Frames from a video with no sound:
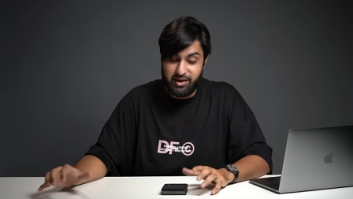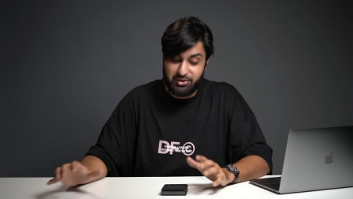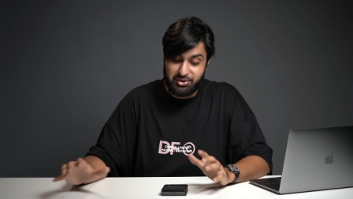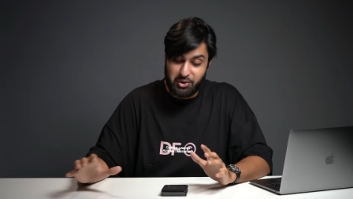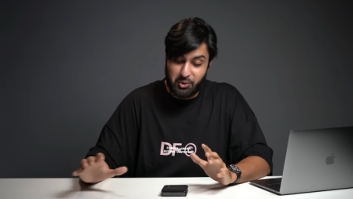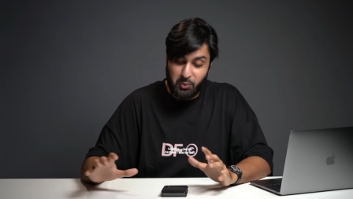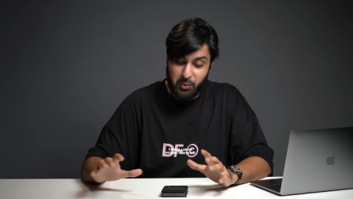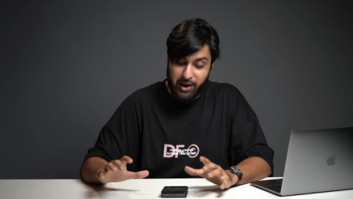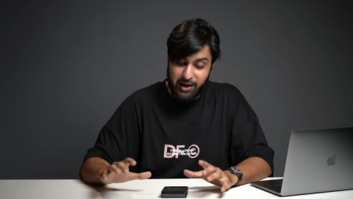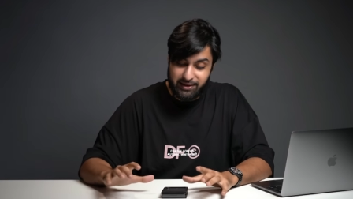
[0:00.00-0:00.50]

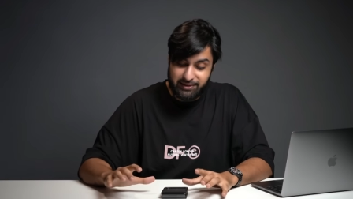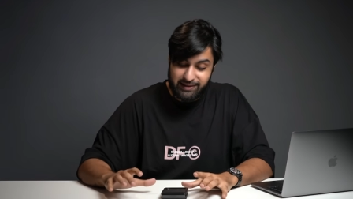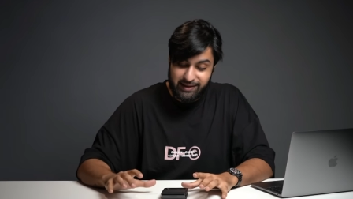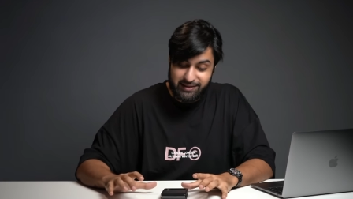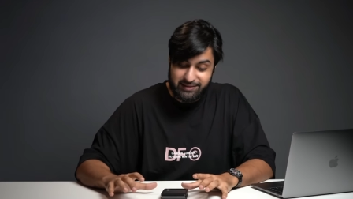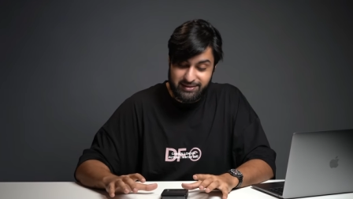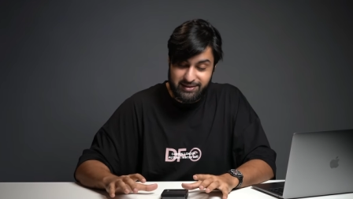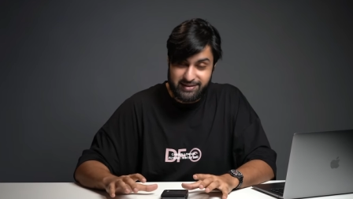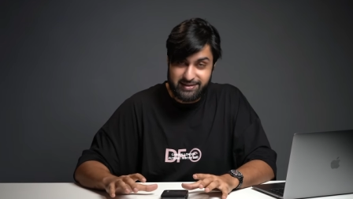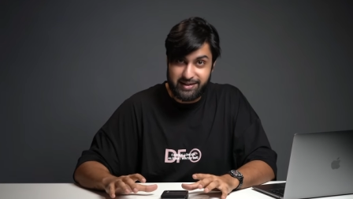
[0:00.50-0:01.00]
the way
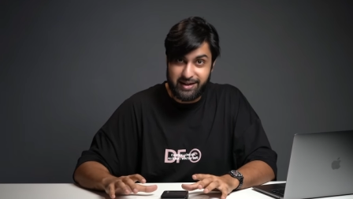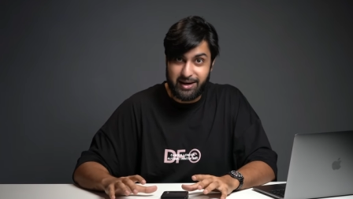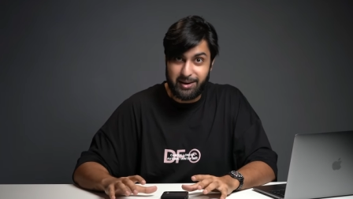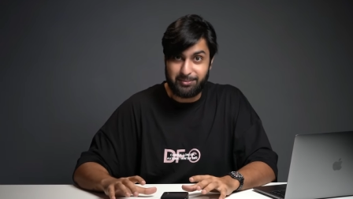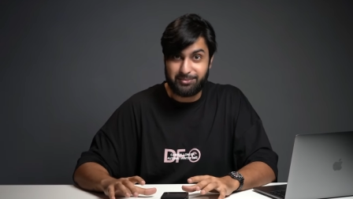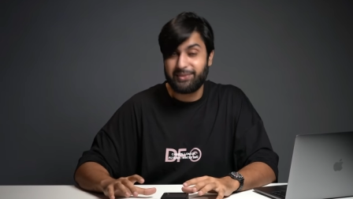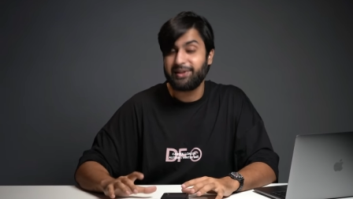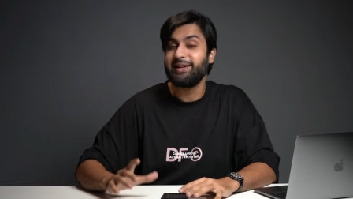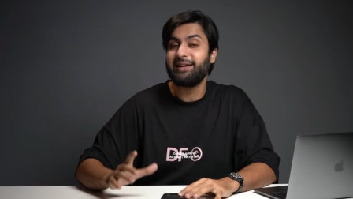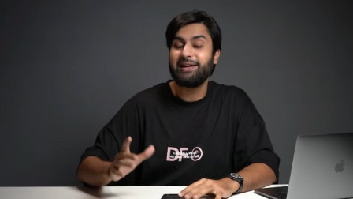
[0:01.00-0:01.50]
things are set
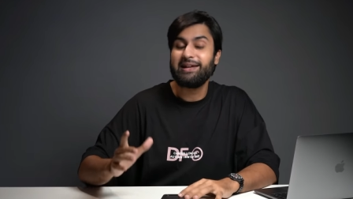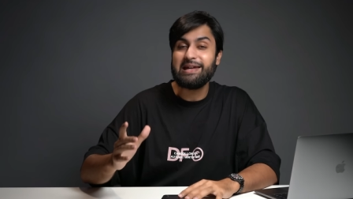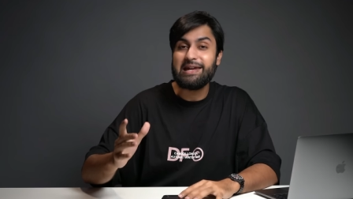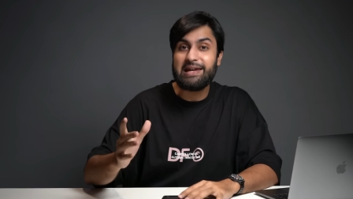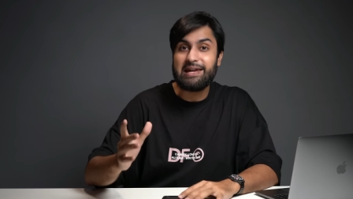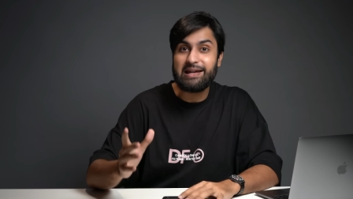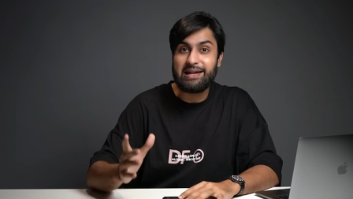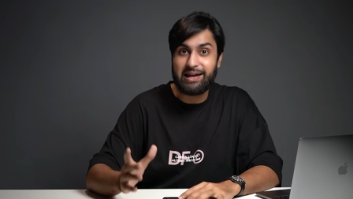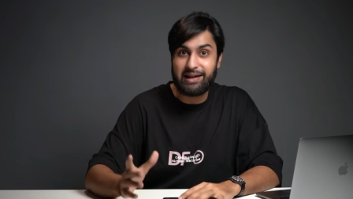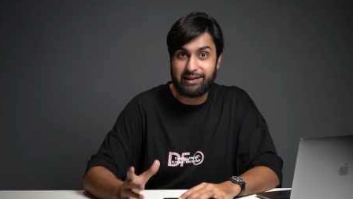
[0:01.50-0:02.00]
up, the
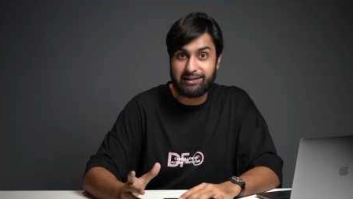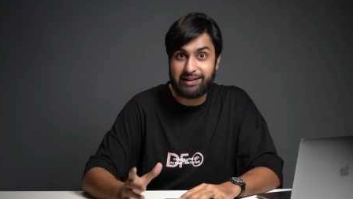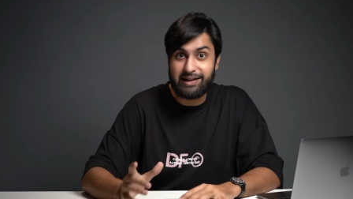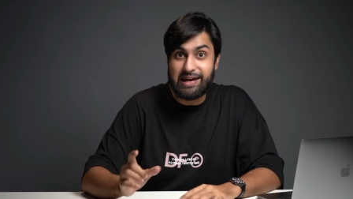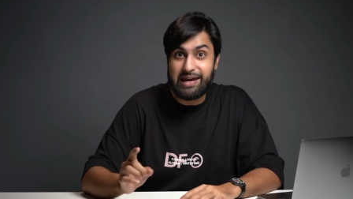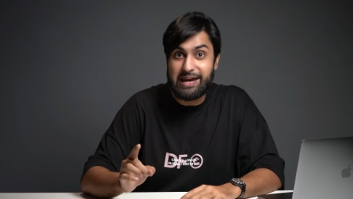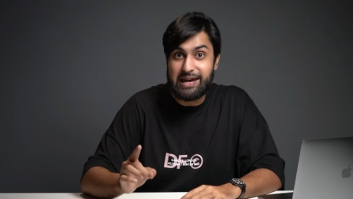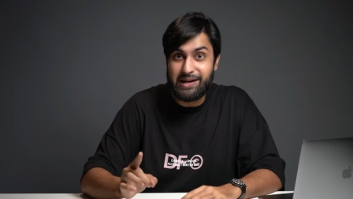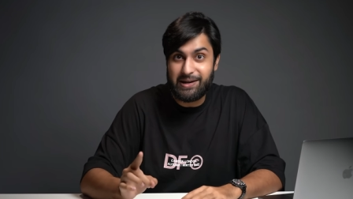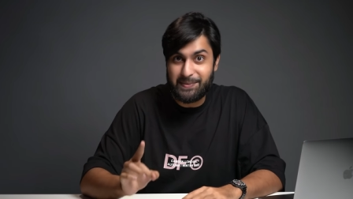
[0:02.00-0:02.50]
heating, the
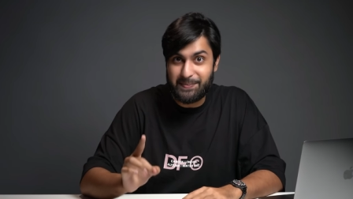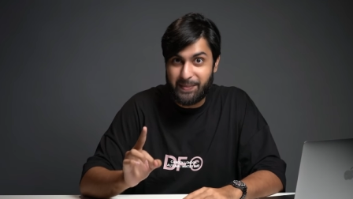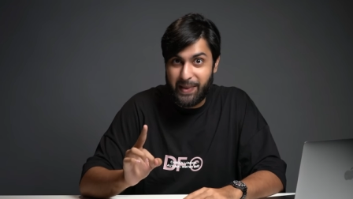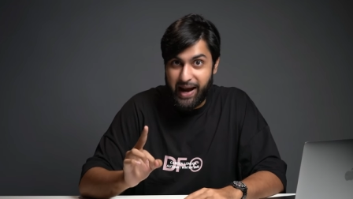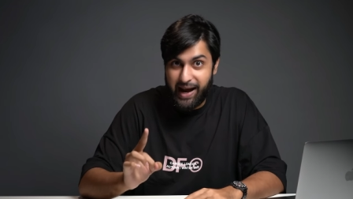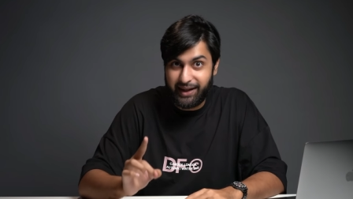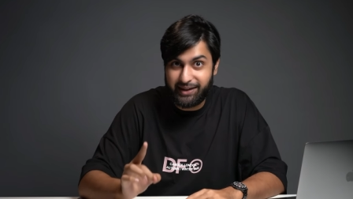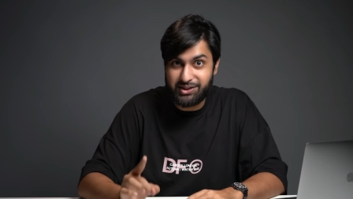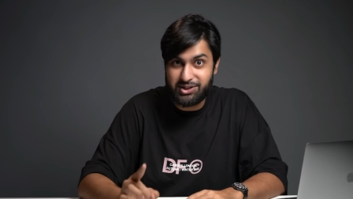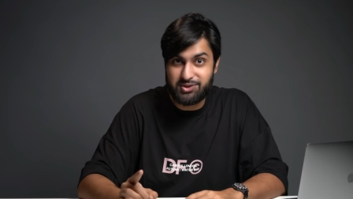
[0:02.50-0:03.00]
heat
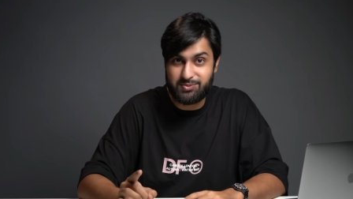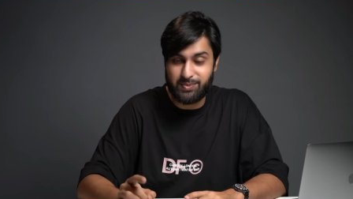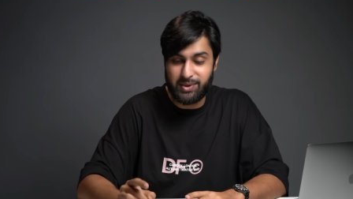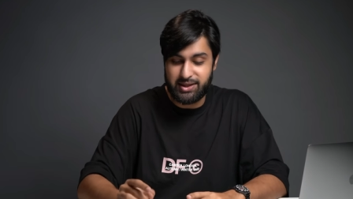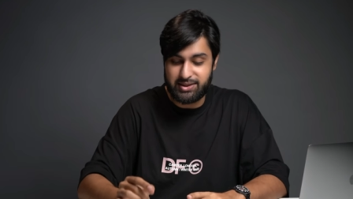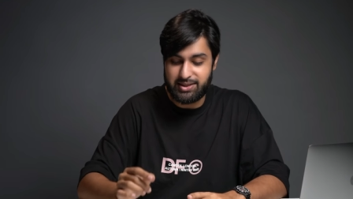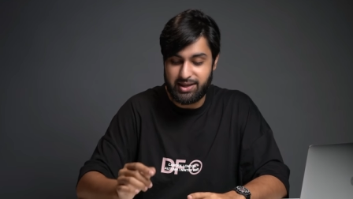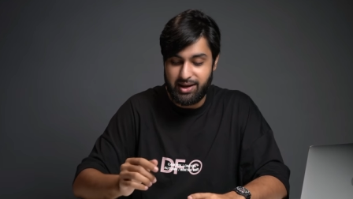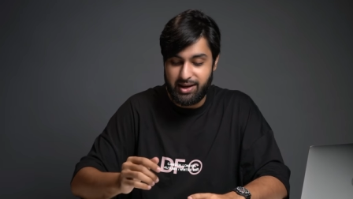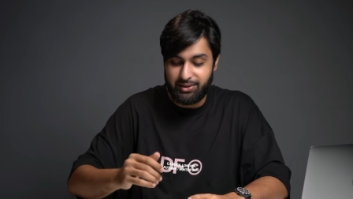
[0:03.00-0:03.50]

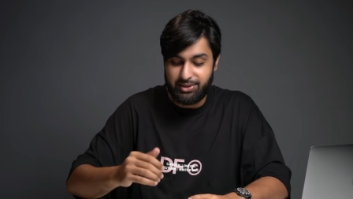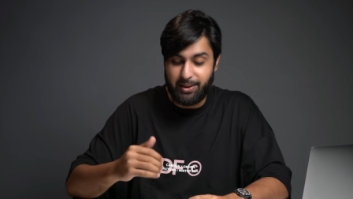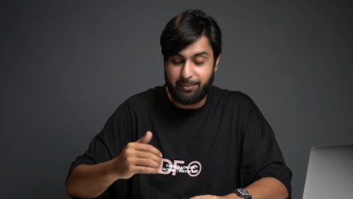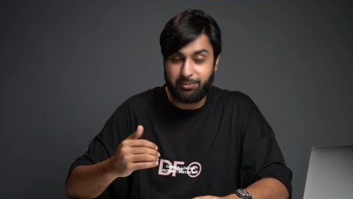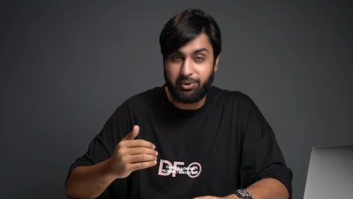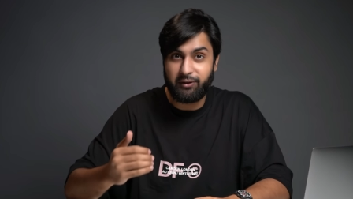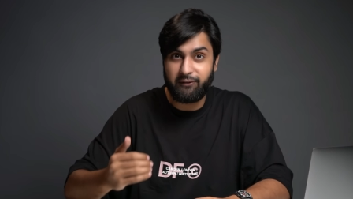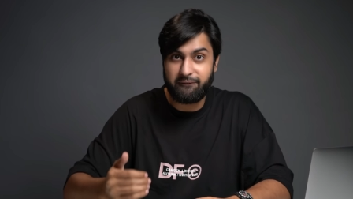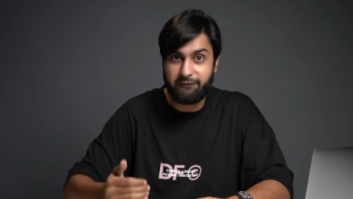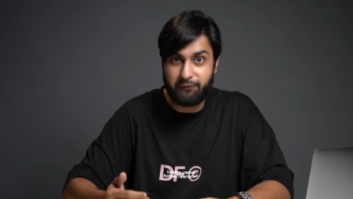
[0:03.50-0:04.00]
management, the
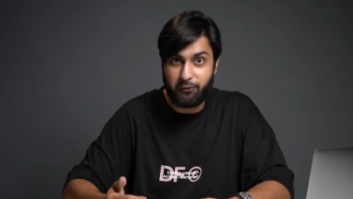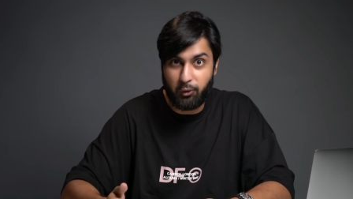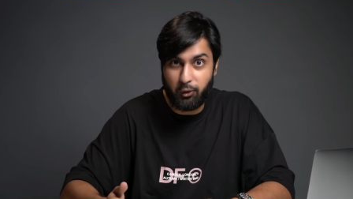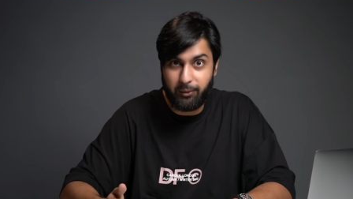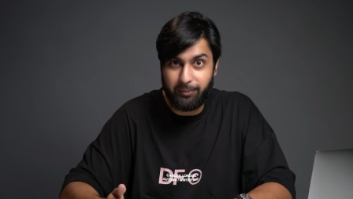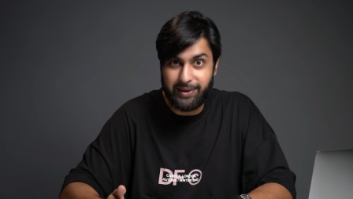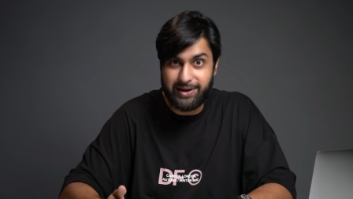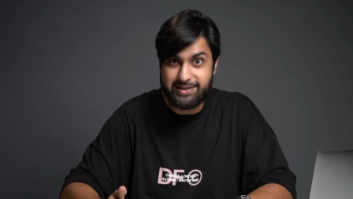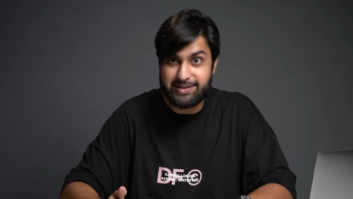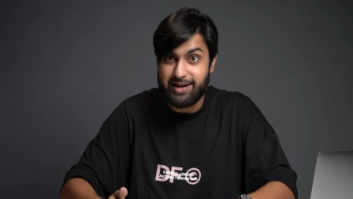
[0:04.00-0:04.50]

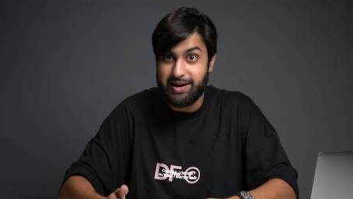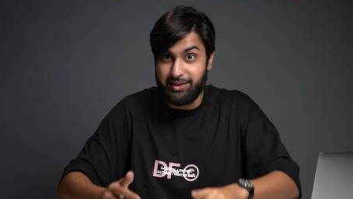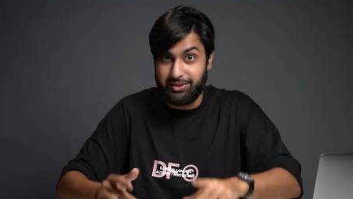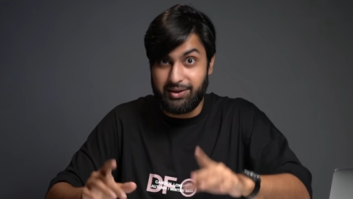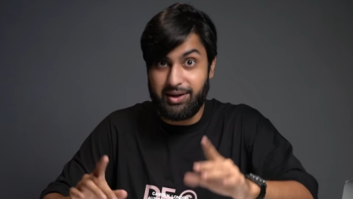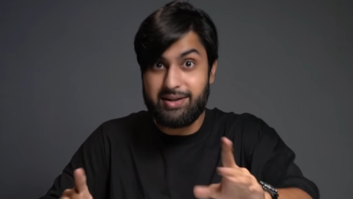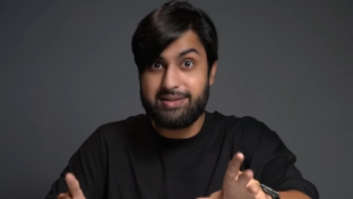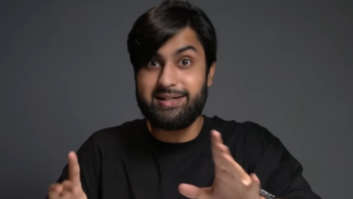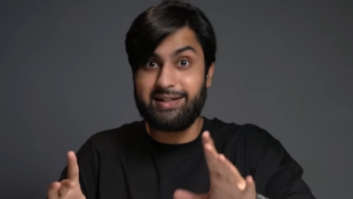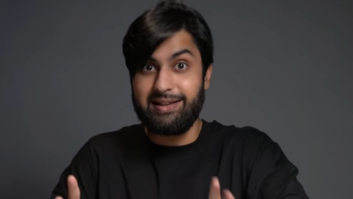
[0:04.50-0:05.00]
performance.
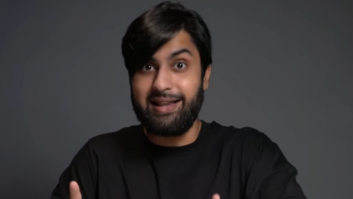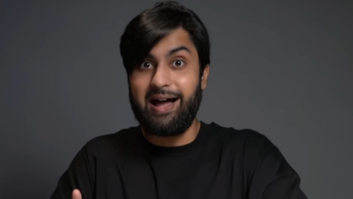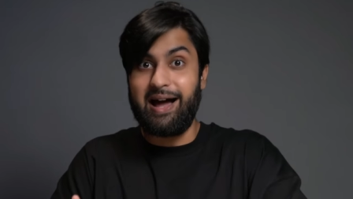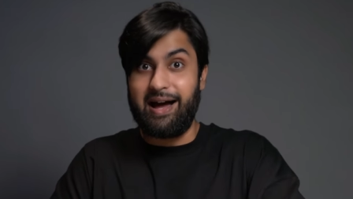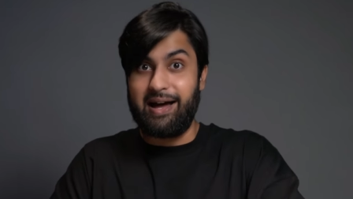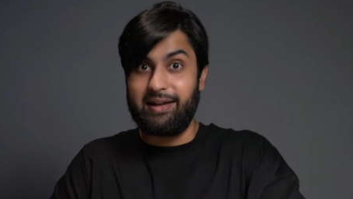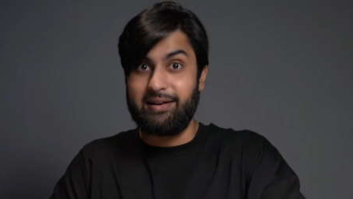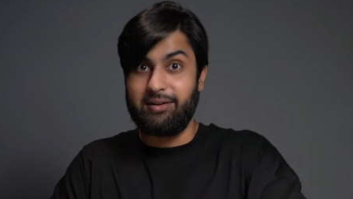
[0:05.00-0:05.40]
There's a lot,